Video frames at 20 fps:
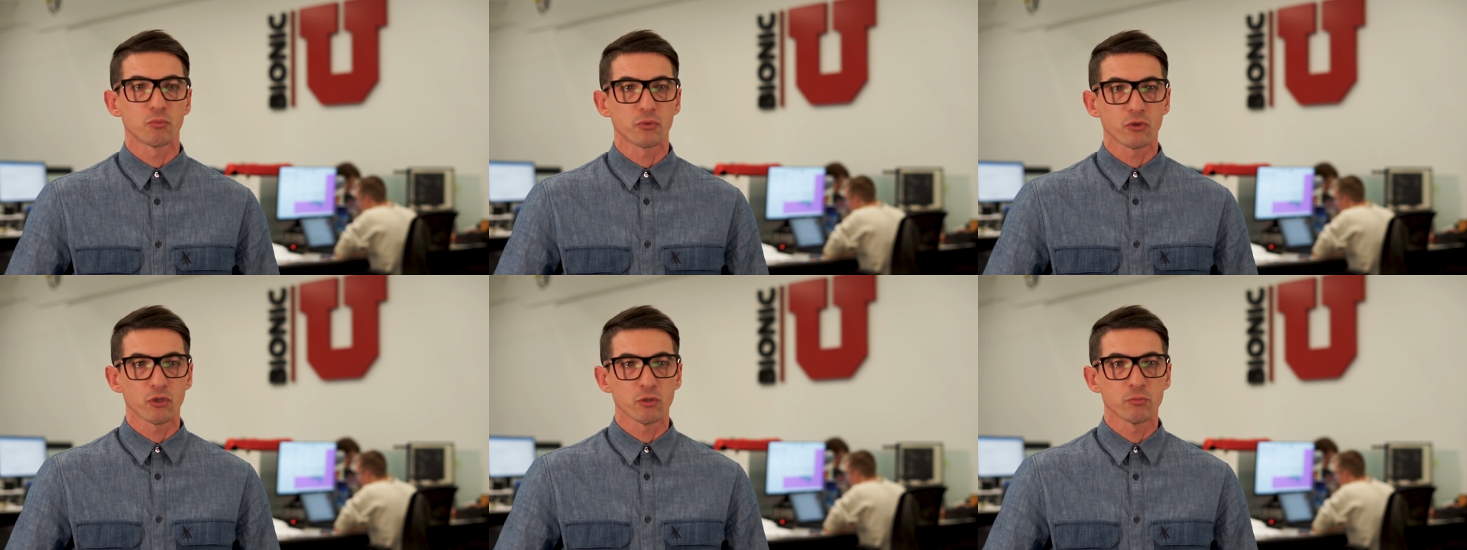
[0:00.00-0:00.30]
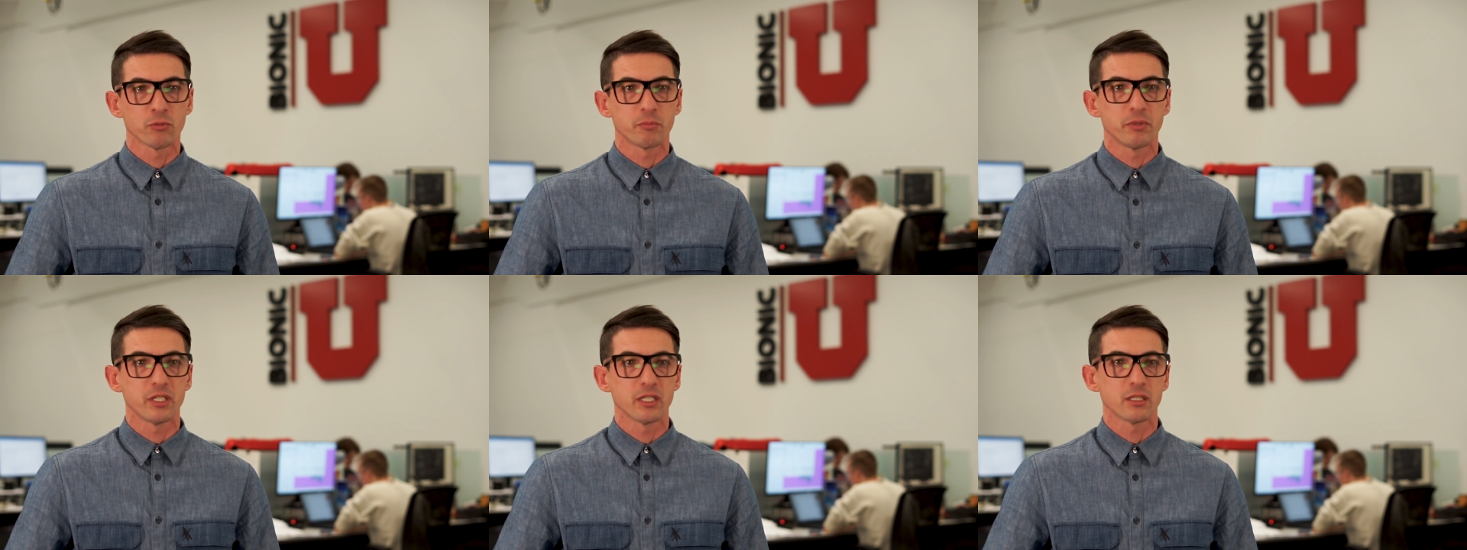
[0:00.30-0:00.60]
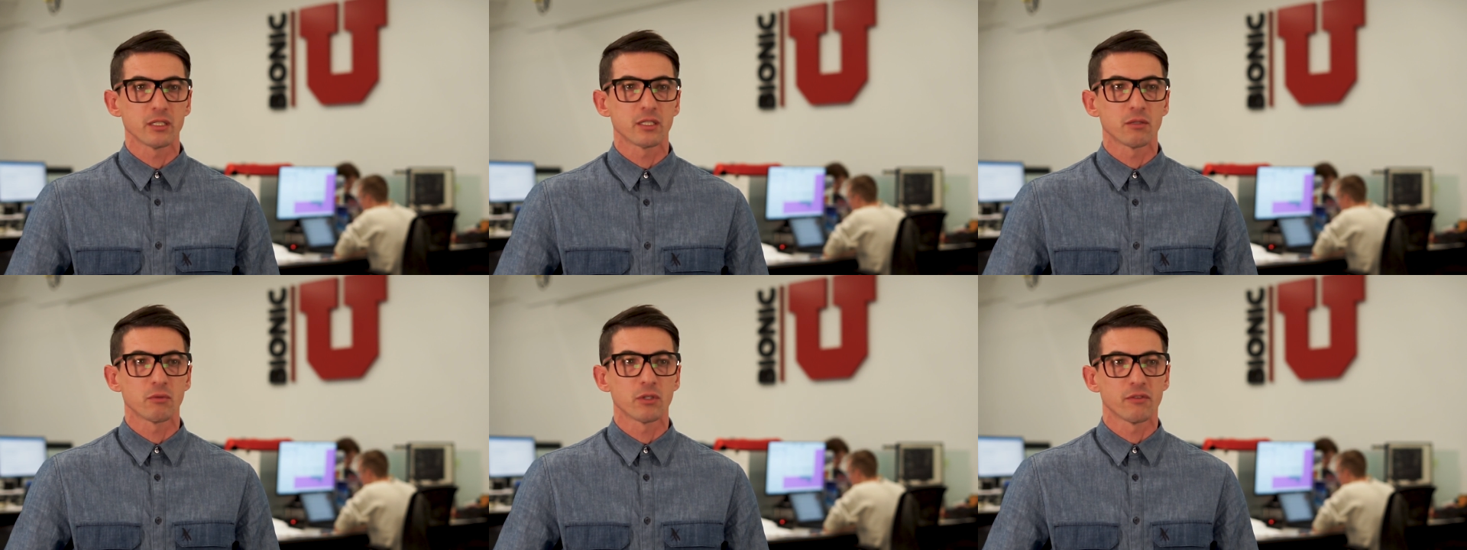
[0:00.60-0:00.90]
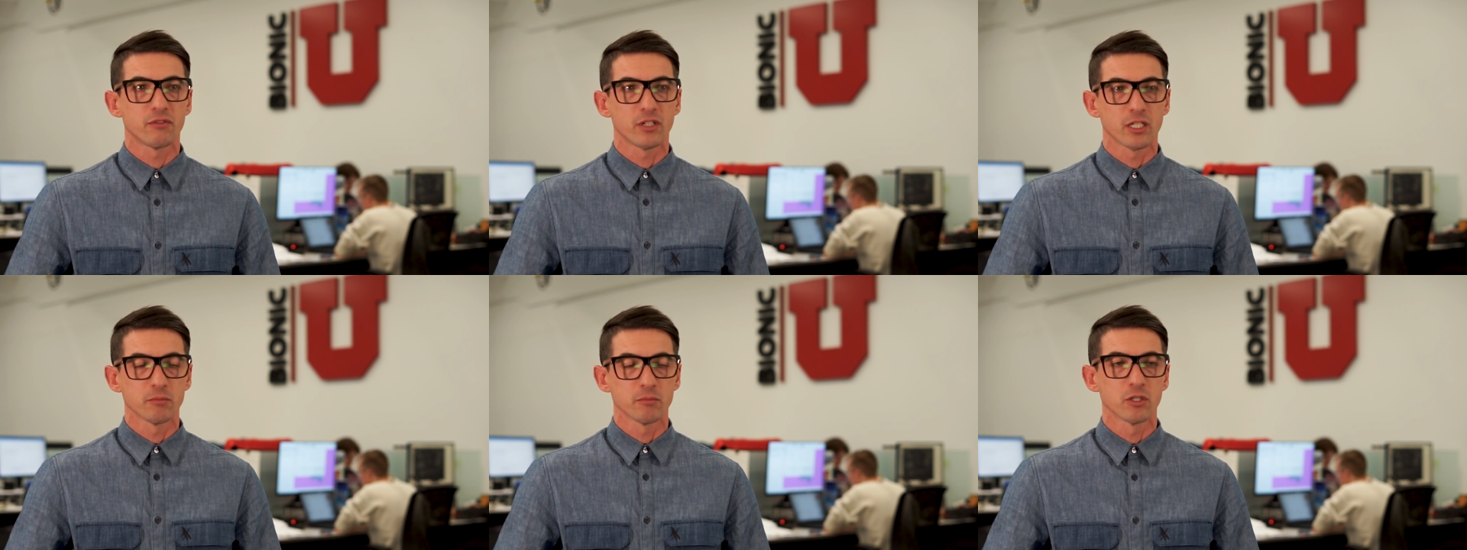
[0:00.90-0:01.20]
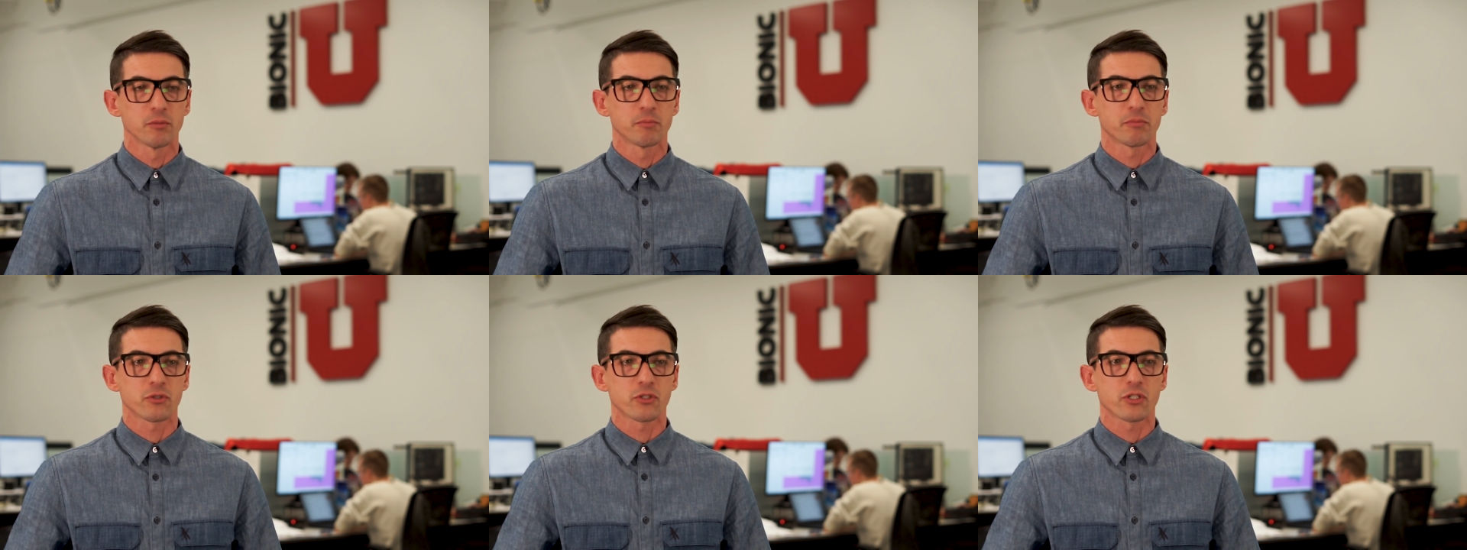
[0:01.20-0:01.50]
poor mobility with
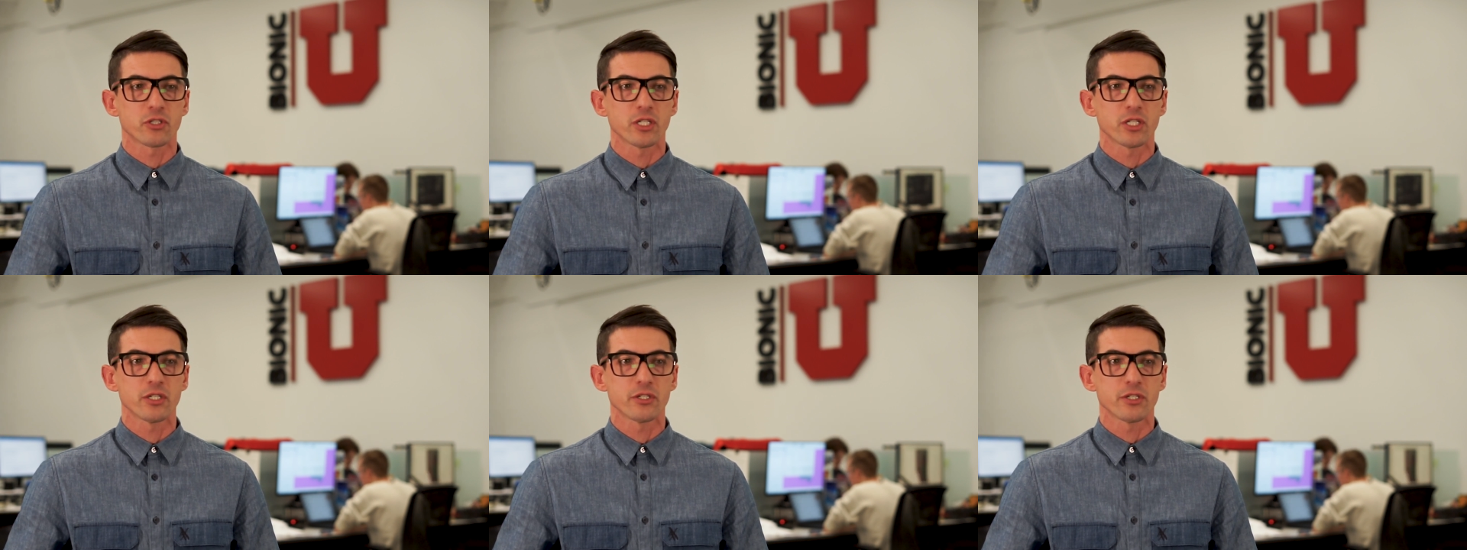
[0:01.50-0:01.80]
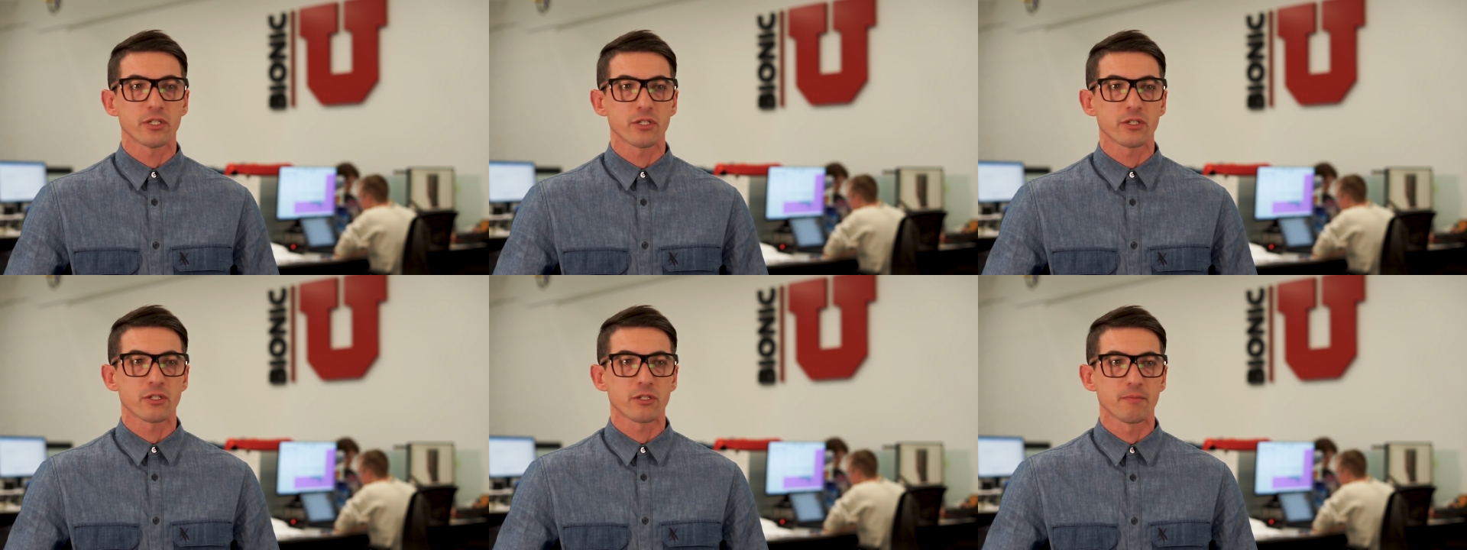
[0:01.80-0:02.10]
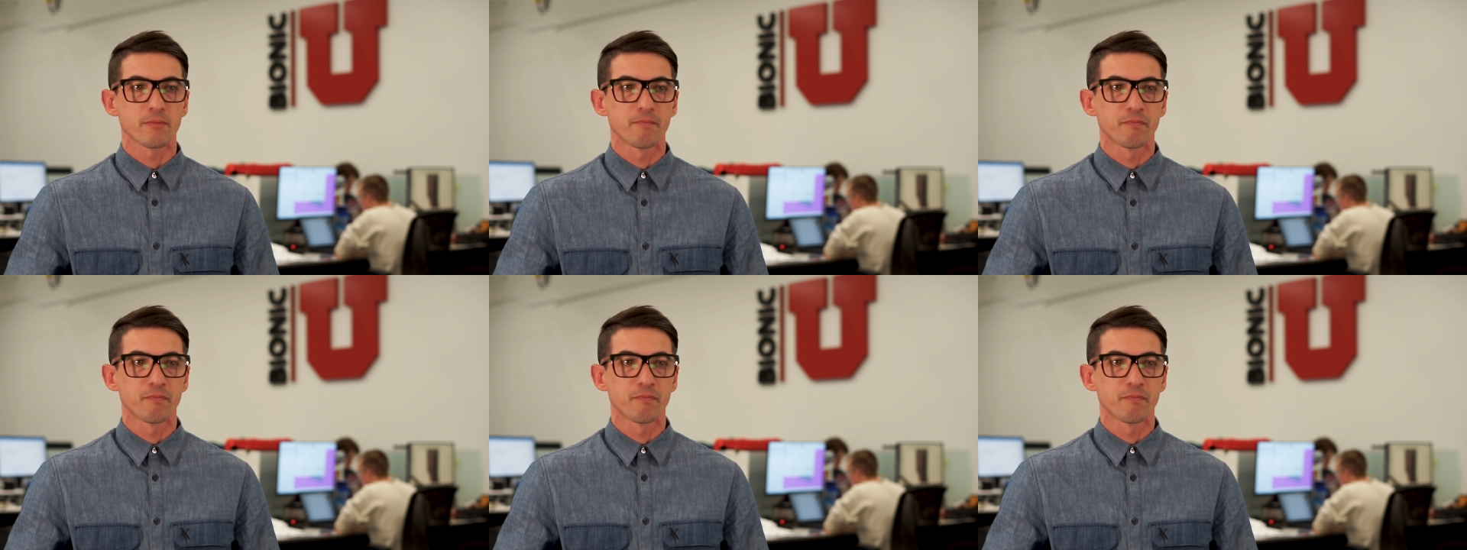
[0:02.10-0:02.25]
available prostheses.